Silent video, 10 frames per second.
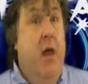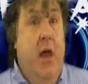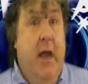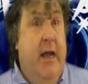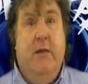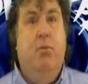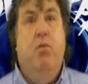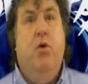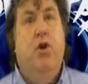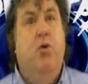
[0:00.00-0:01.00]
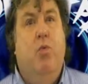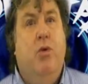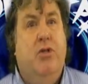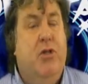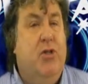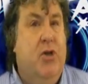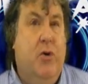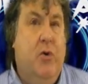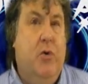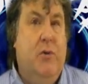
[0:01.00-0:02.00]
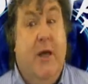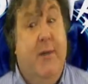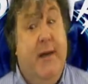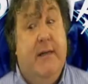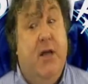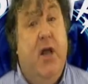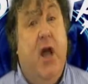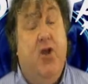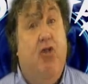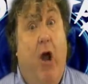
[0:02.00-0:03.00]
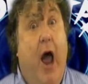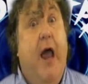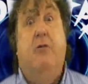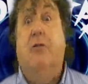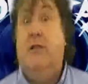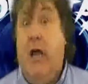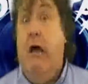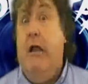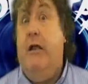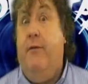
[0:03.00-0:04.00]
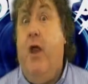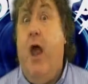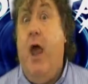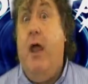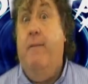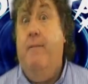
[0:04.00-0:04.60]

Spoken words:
isn't what you want at all. So it's a trials kind of day.